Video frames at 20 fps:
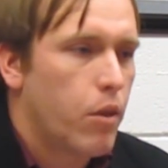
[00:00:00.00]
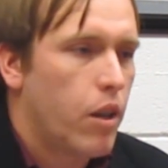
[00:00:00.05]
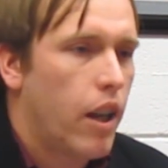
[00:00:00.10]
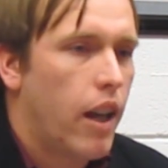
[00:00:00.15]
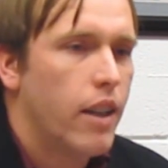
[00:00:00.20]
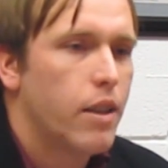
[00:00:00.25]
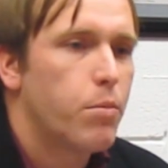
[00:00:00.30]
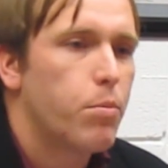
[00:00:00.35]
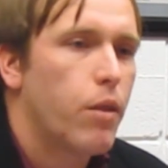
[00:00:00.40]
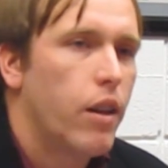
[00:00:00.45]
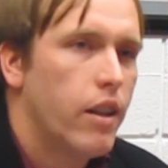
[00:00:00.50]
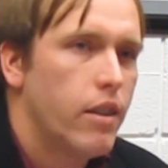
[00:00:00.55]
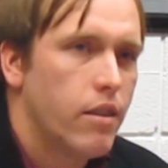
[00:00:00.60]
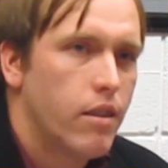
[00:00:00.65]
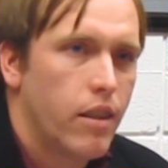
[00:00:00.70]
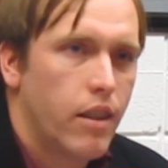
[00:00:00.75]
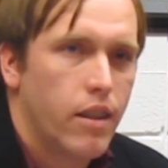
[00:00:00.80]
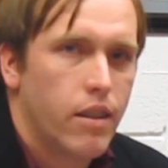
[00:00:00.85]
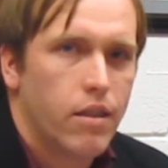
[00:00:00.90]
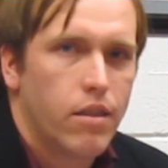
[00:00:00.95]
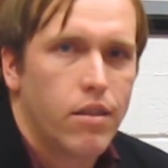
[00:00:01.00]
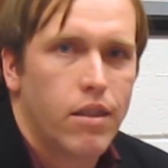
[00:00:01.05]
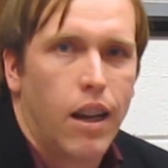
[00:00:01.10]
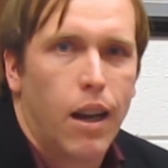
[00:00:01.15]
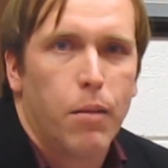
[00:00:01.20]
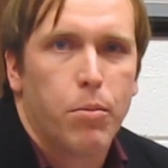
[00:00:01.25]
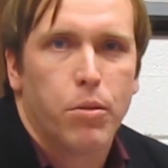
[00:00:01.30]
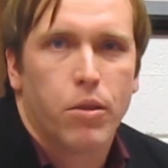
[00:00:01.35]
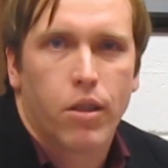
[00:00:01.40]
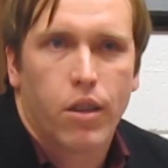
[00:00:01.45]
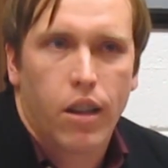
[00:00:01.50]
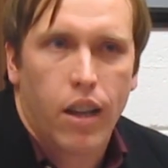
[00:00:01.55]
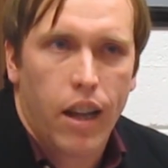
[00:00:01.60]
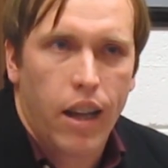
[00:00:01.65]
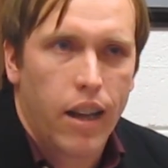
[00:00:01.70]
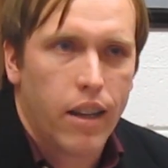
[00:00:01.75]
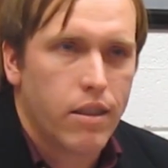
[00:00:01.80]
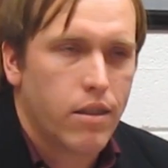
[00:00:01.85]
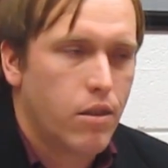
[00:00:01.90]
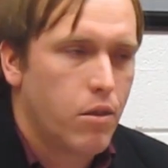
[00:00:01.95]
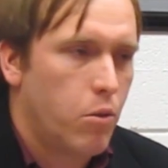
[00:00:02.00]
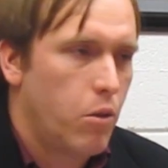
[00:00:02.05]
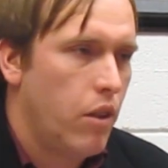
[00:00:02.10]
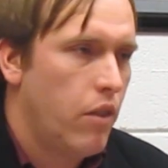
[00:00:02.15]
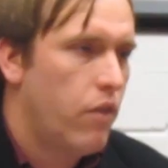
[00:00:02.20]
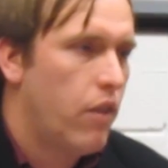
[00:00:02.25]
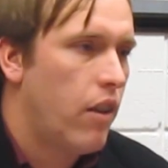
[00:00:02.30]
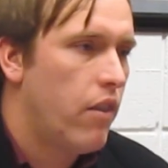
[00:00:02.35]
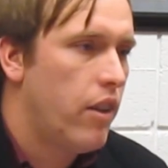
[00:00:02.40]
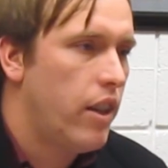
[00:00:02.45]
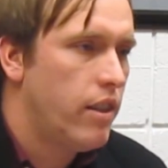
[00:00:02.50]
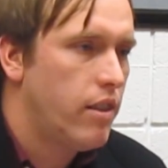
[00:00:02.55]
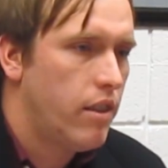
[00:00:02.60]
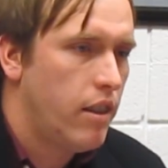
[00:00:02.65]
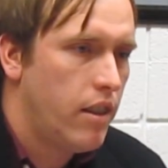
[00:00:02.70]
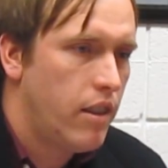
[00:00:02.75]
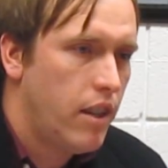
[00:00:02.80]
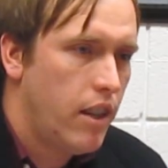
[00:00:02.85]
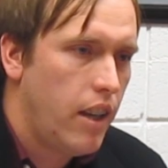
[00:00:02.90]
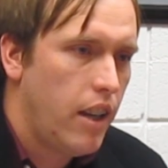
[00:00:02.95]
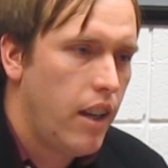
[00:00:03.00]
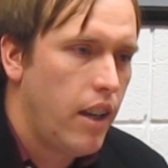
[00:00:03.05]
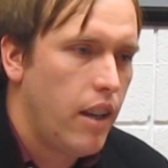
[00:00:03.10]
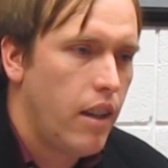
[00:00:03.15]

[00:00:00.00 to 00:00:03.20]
class presidents, top of their class, 25 ACT,